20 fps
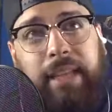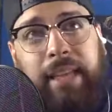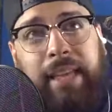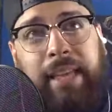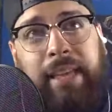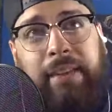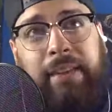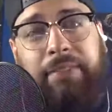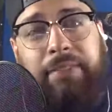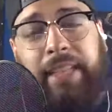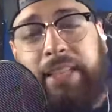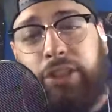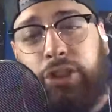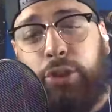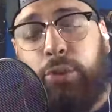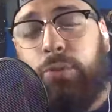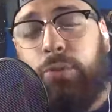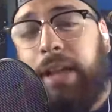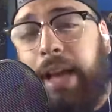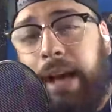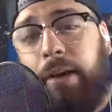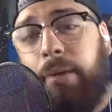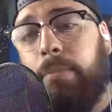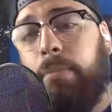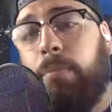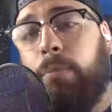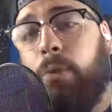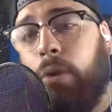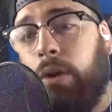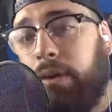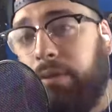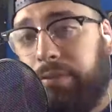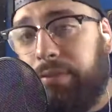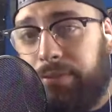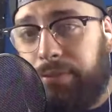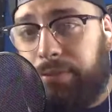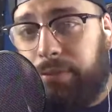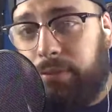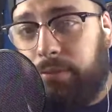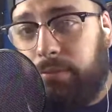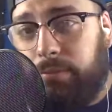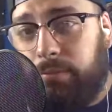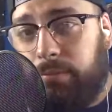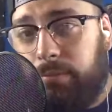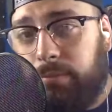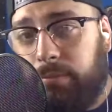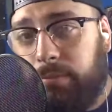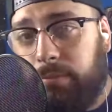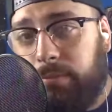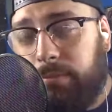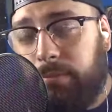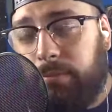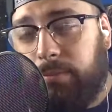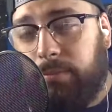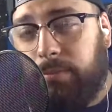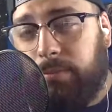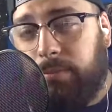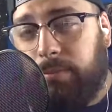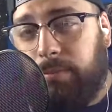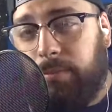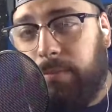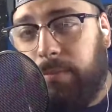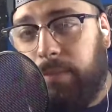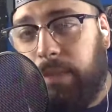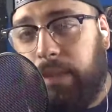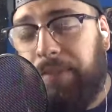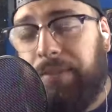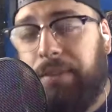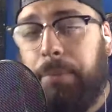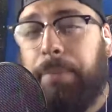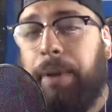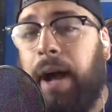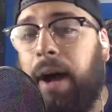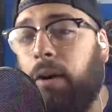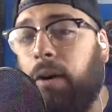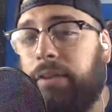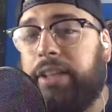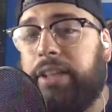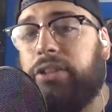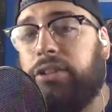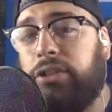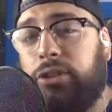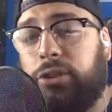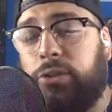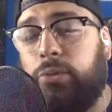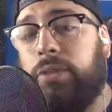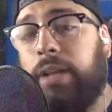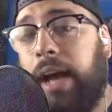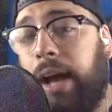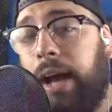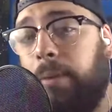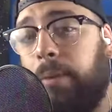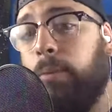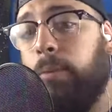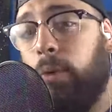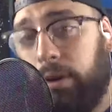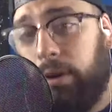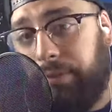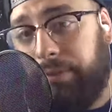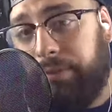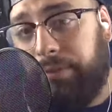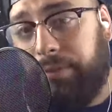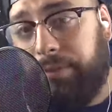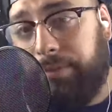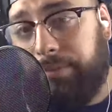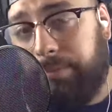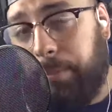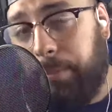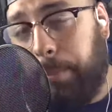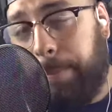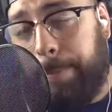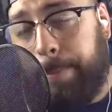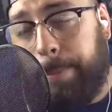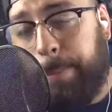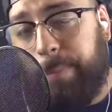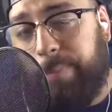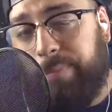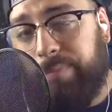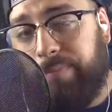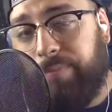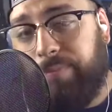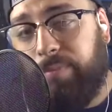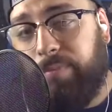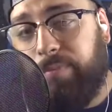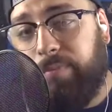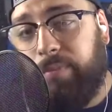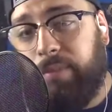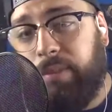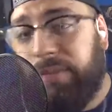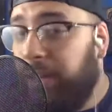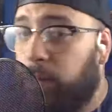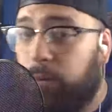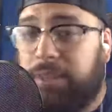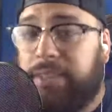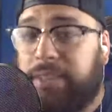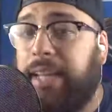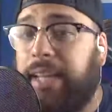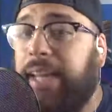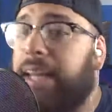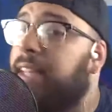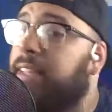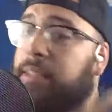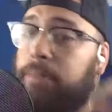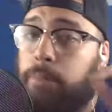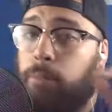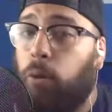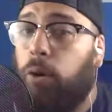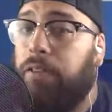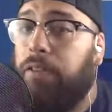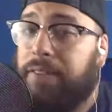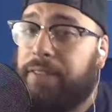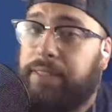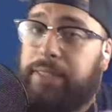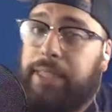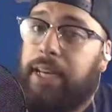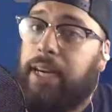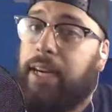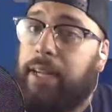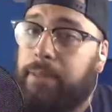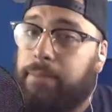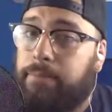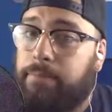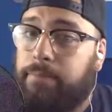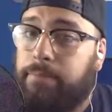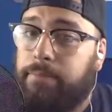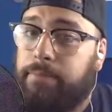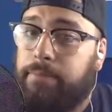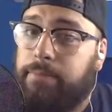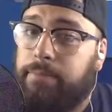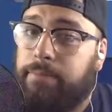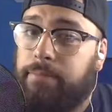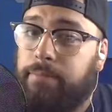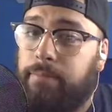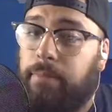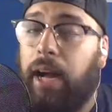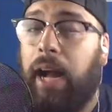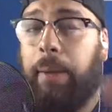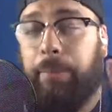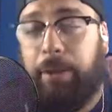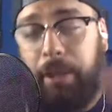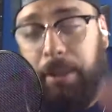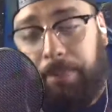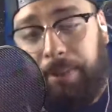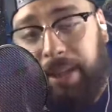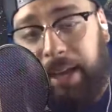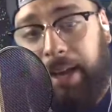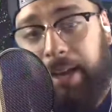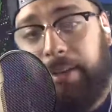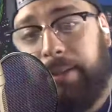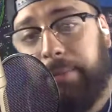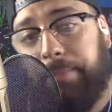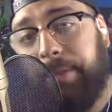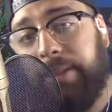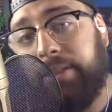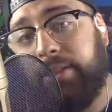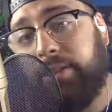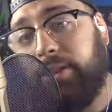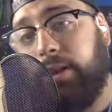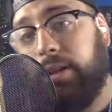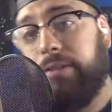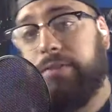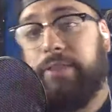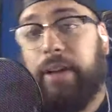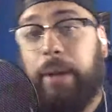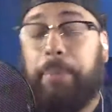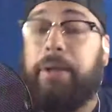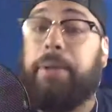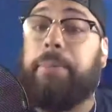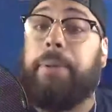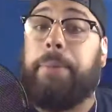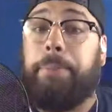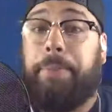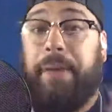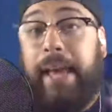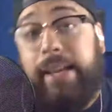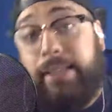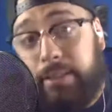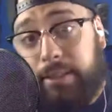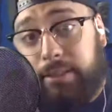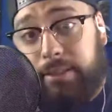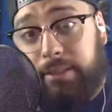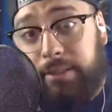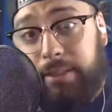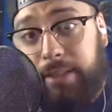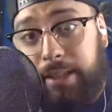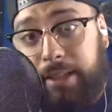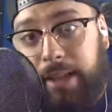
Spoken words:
If they do not morph, if the Power Rangers do not morph, they don't say it's morphin' time, I'm gonna be highly pissed off. I'm gonna be pissed.